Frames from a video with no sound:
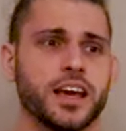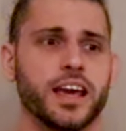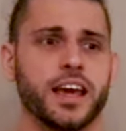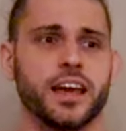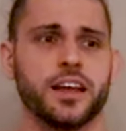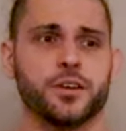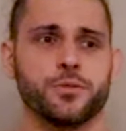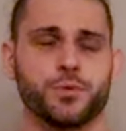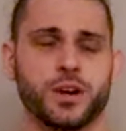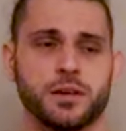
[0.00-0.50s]

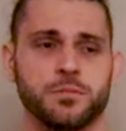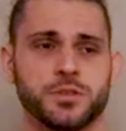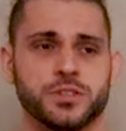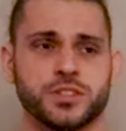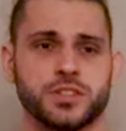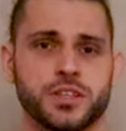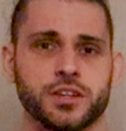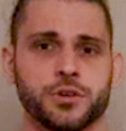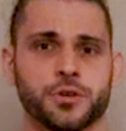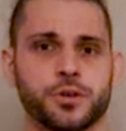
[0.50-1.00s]
And Rey
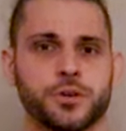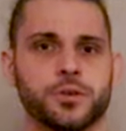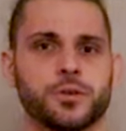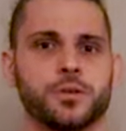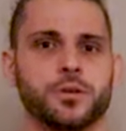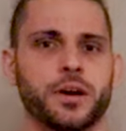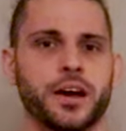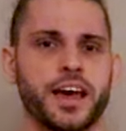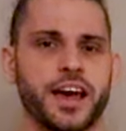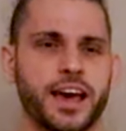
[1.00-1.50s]

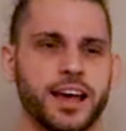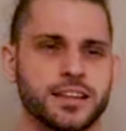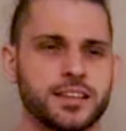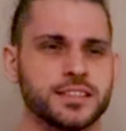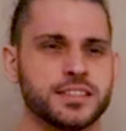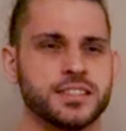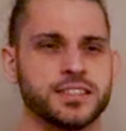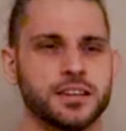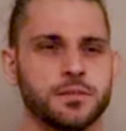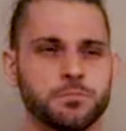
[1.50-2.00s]
Mysterio
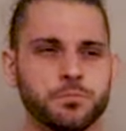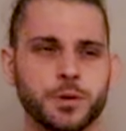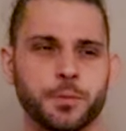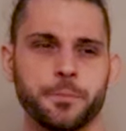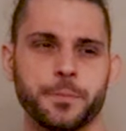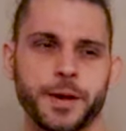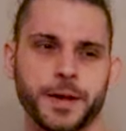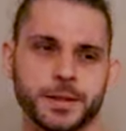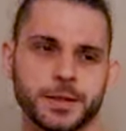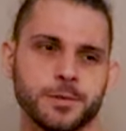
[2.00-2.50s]
had some
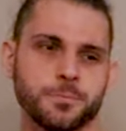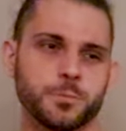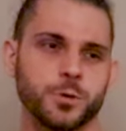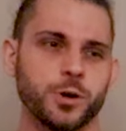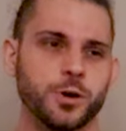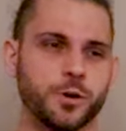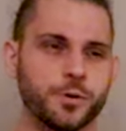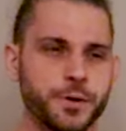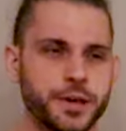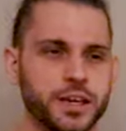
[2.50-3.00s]
momentum
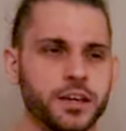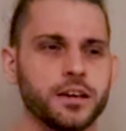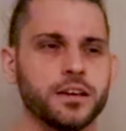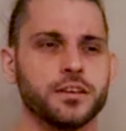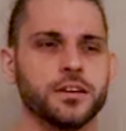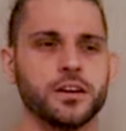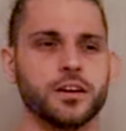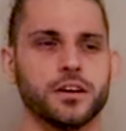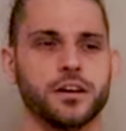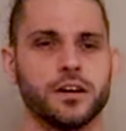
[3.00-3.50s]

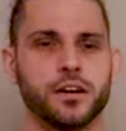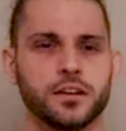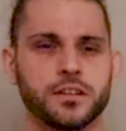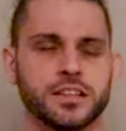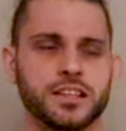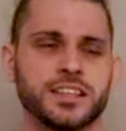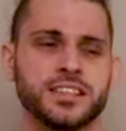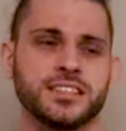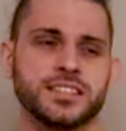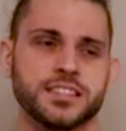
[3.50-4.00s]
going
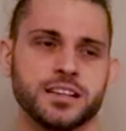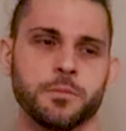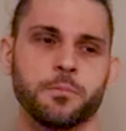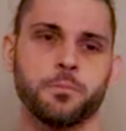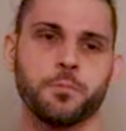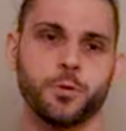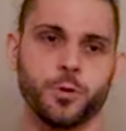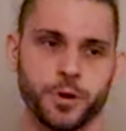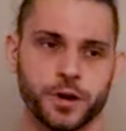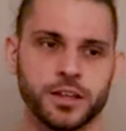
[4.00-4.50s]
on at
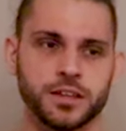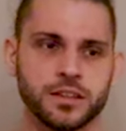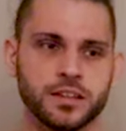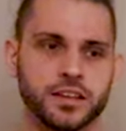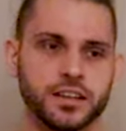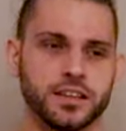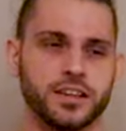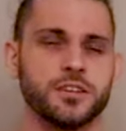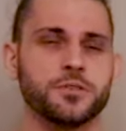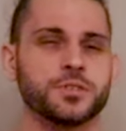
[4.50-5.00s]
some point.
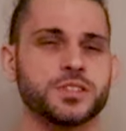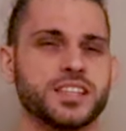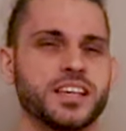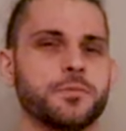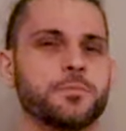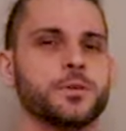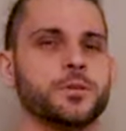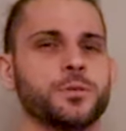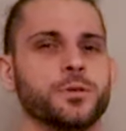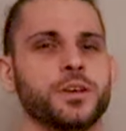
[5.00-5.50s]
And he was
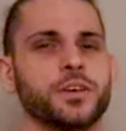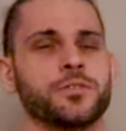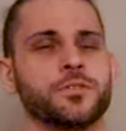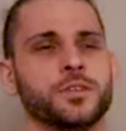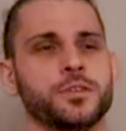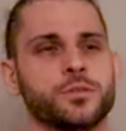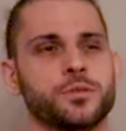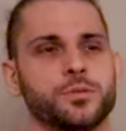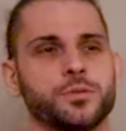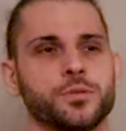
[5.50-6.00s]
able
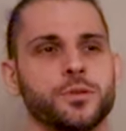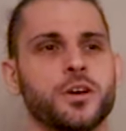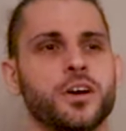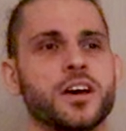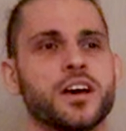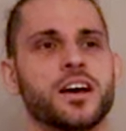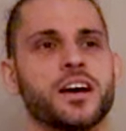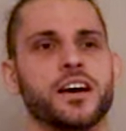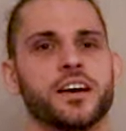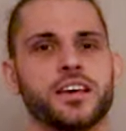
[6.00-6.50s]
even to
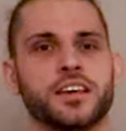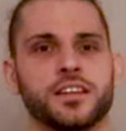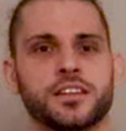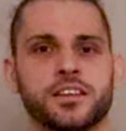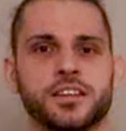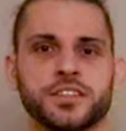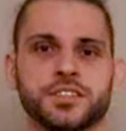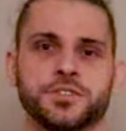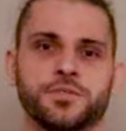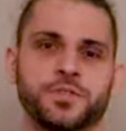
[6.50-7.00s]
hit
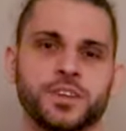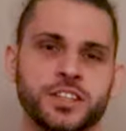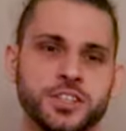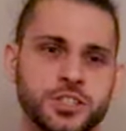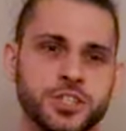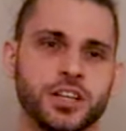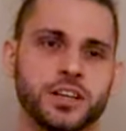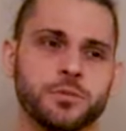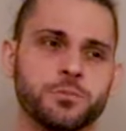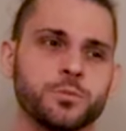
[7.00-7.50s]
his
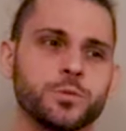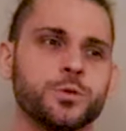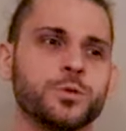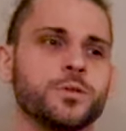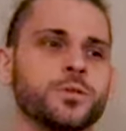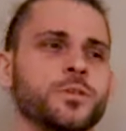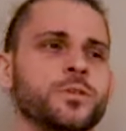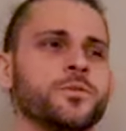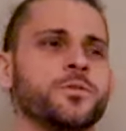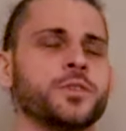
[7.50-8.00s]
finishing
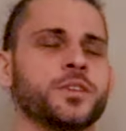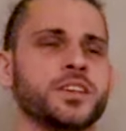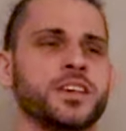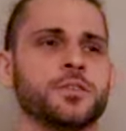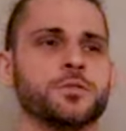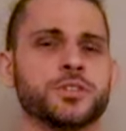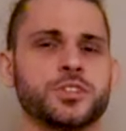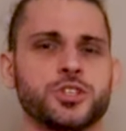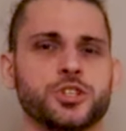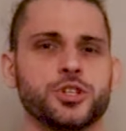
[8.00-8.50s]
move.
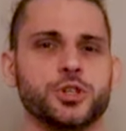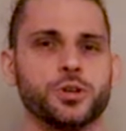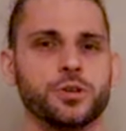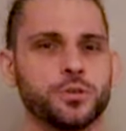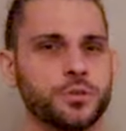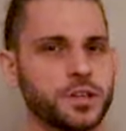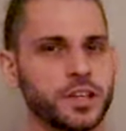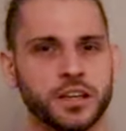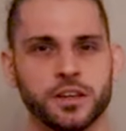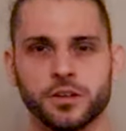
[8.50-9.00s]
He was
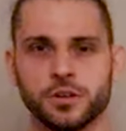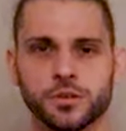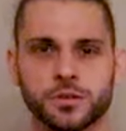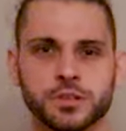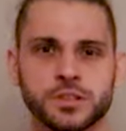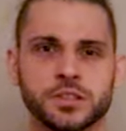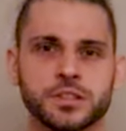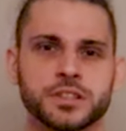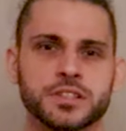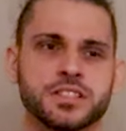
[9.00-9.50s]
choking
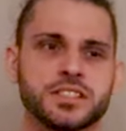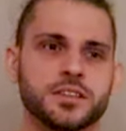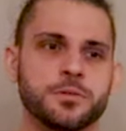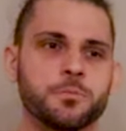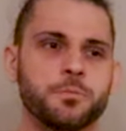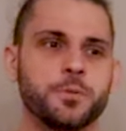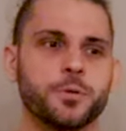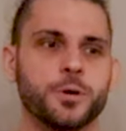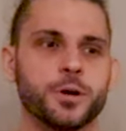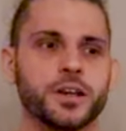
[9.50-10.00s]
Gunther at
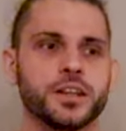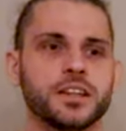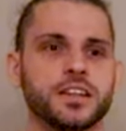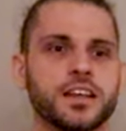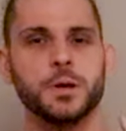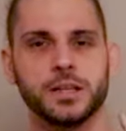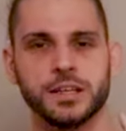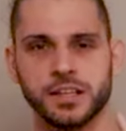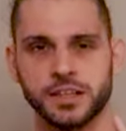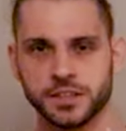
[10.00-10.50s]
some
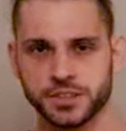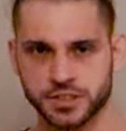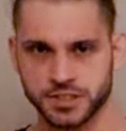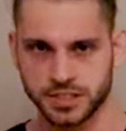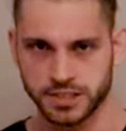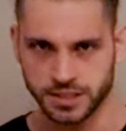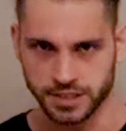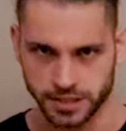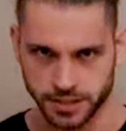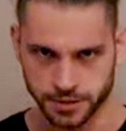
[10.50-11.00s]
point. But here's
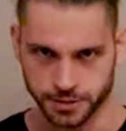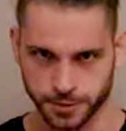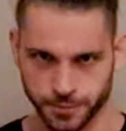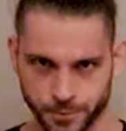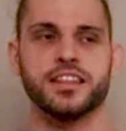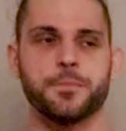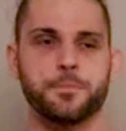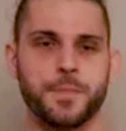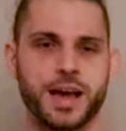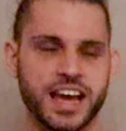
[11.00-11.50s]
the deal.
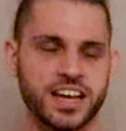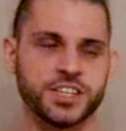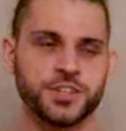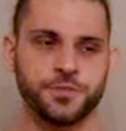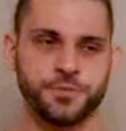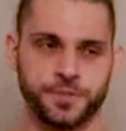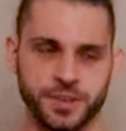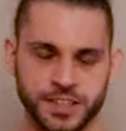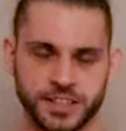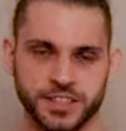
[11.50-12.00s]
The
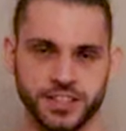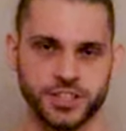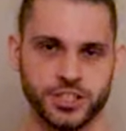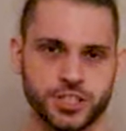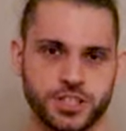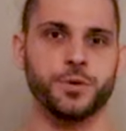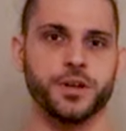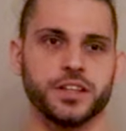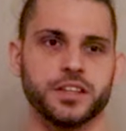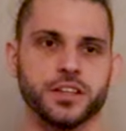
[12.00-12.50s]
match
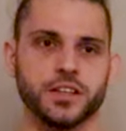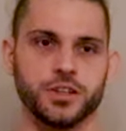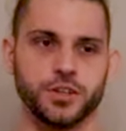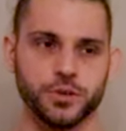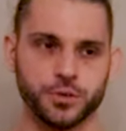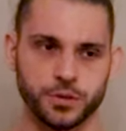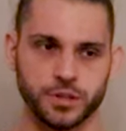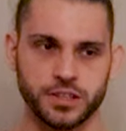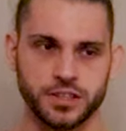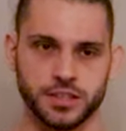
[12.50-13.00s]
finished with
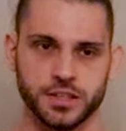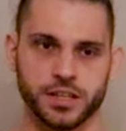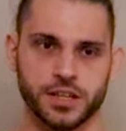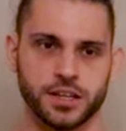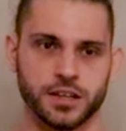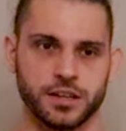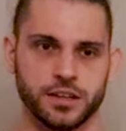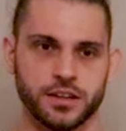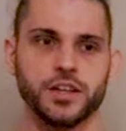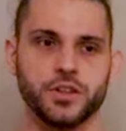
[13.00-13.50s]

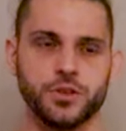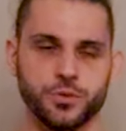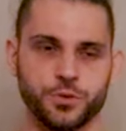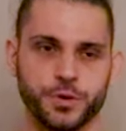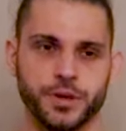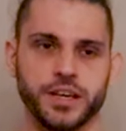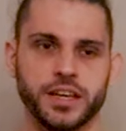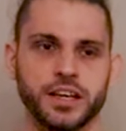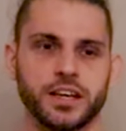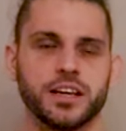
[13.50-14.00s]
Gunther
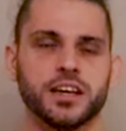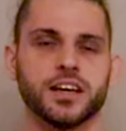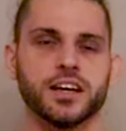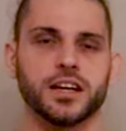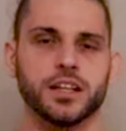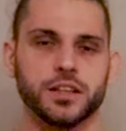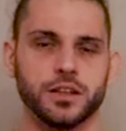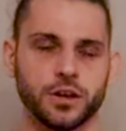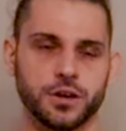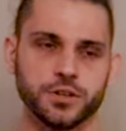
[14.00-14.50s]
doing
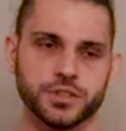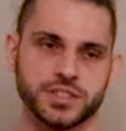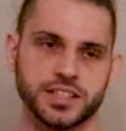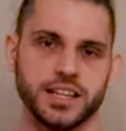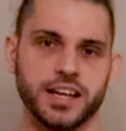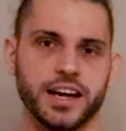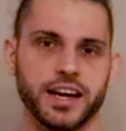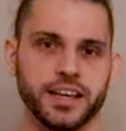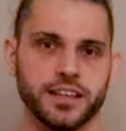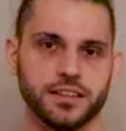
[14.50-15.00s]

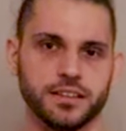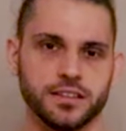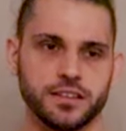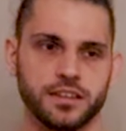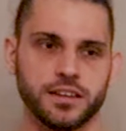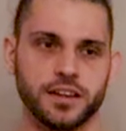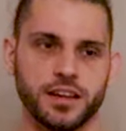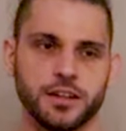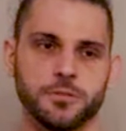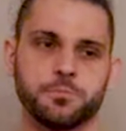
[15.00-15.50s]
clothesline
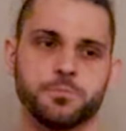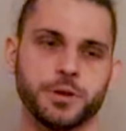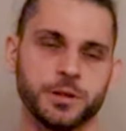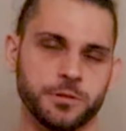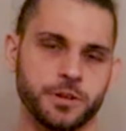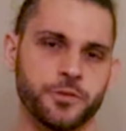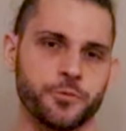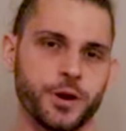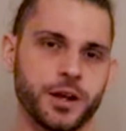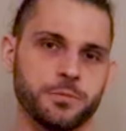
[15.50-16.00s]
and
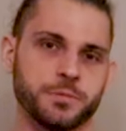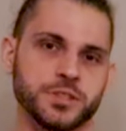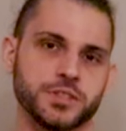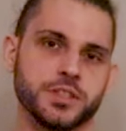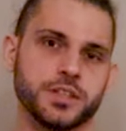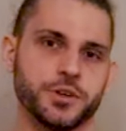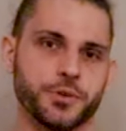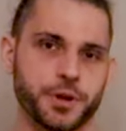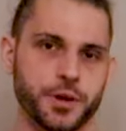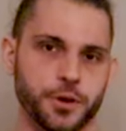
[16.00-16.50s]
pin Rey
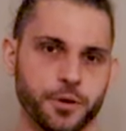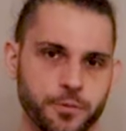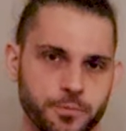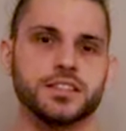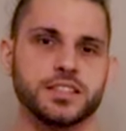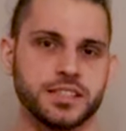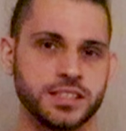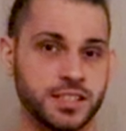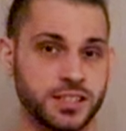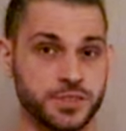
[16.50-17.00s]
Mysterio.
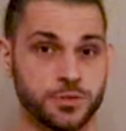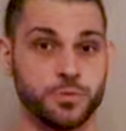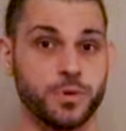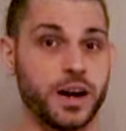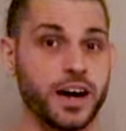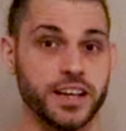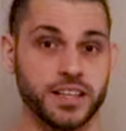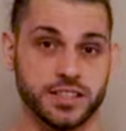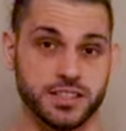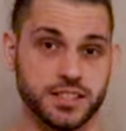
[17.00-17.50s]
This is
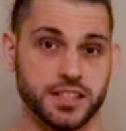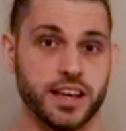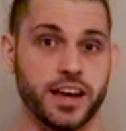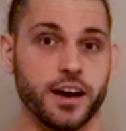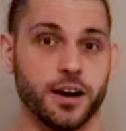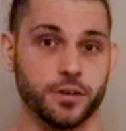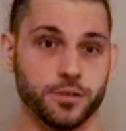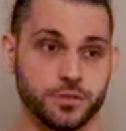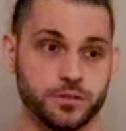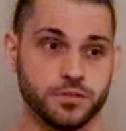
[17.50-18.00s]
why it's
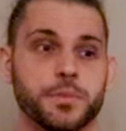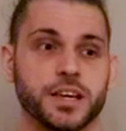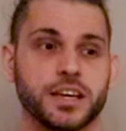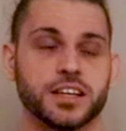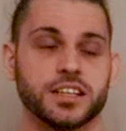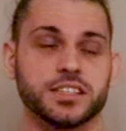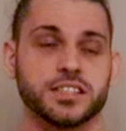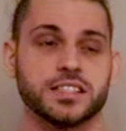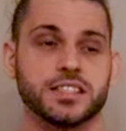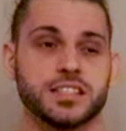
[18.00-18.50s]
down.
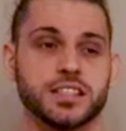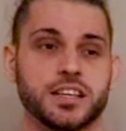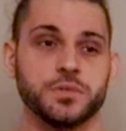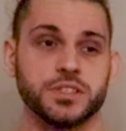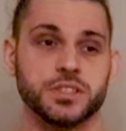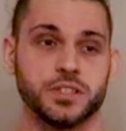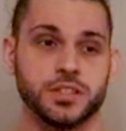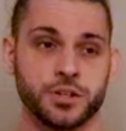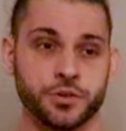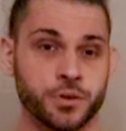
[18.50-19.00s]
Because
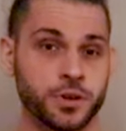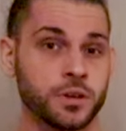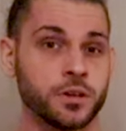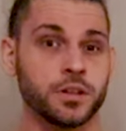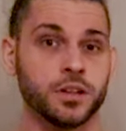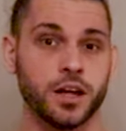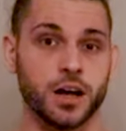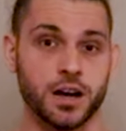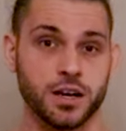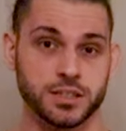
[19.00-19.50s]

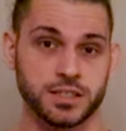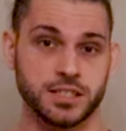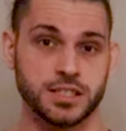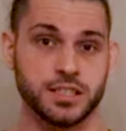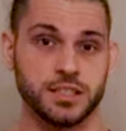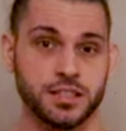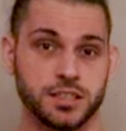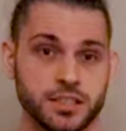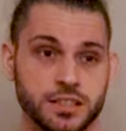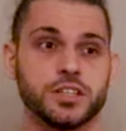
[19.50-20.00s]
Mysterio
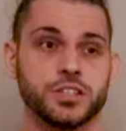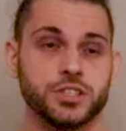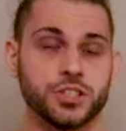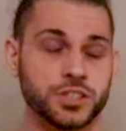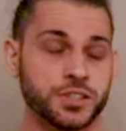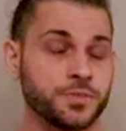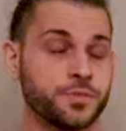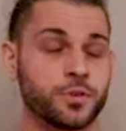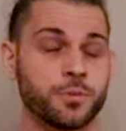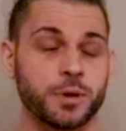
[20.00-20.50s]
lost
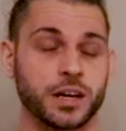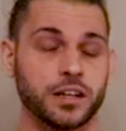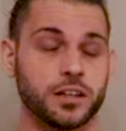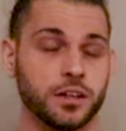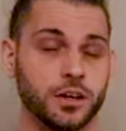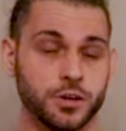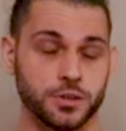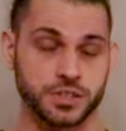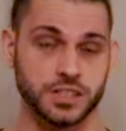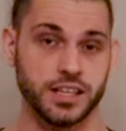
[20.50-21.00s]
just from a
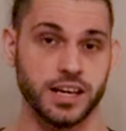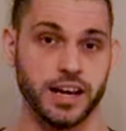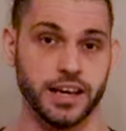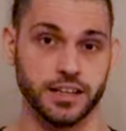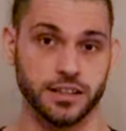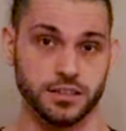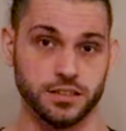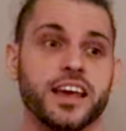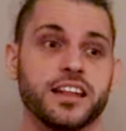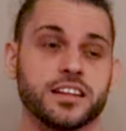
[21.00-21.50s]

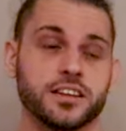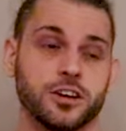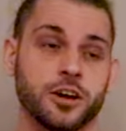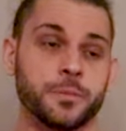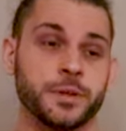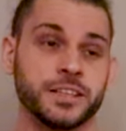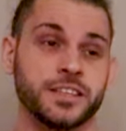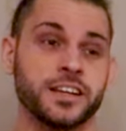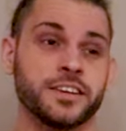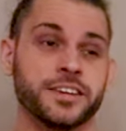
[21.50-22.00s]
clothesline. And the
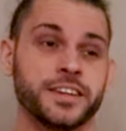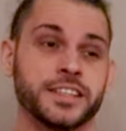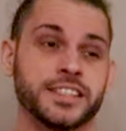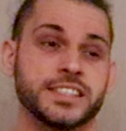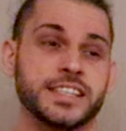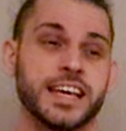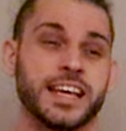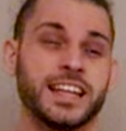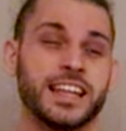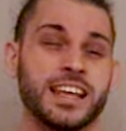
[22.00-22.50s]
commentator
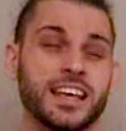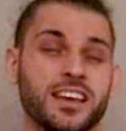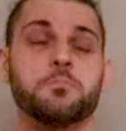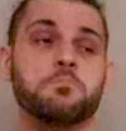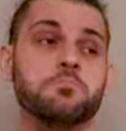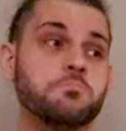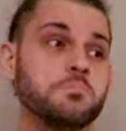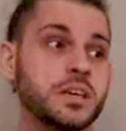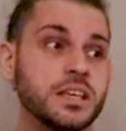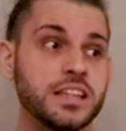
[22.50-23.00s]
said,
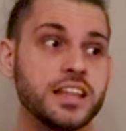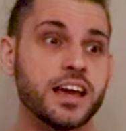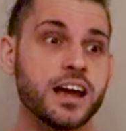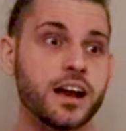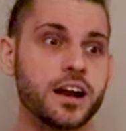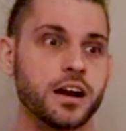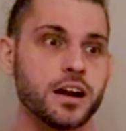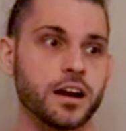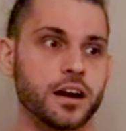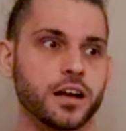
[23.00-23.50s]

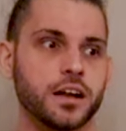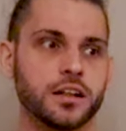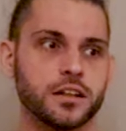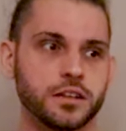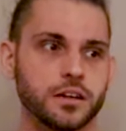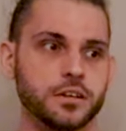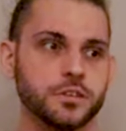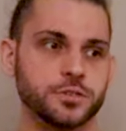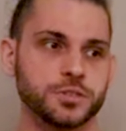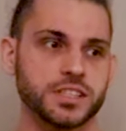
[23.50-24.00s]
midair
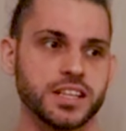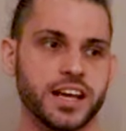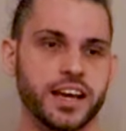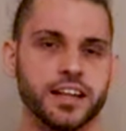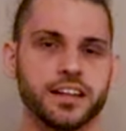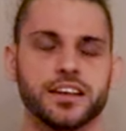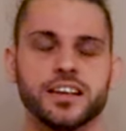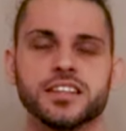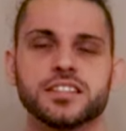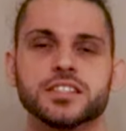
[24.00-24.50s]

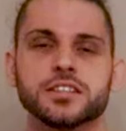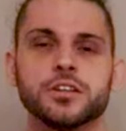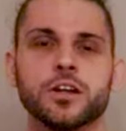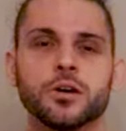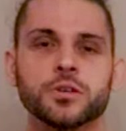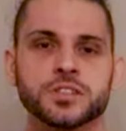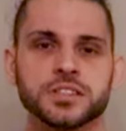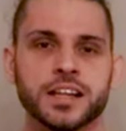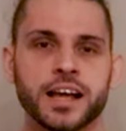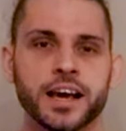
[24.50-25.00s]
clothesline. It's
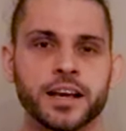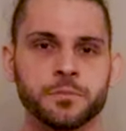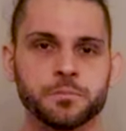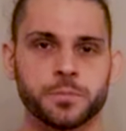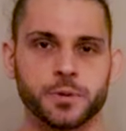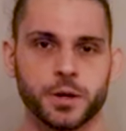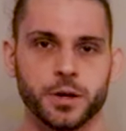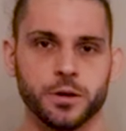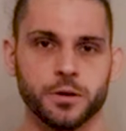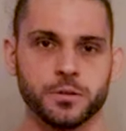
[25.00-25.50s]
clothesline,
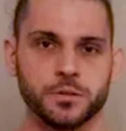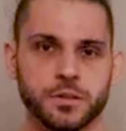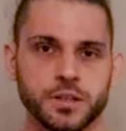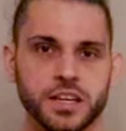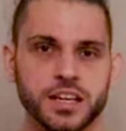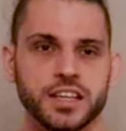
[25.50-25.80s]
bro.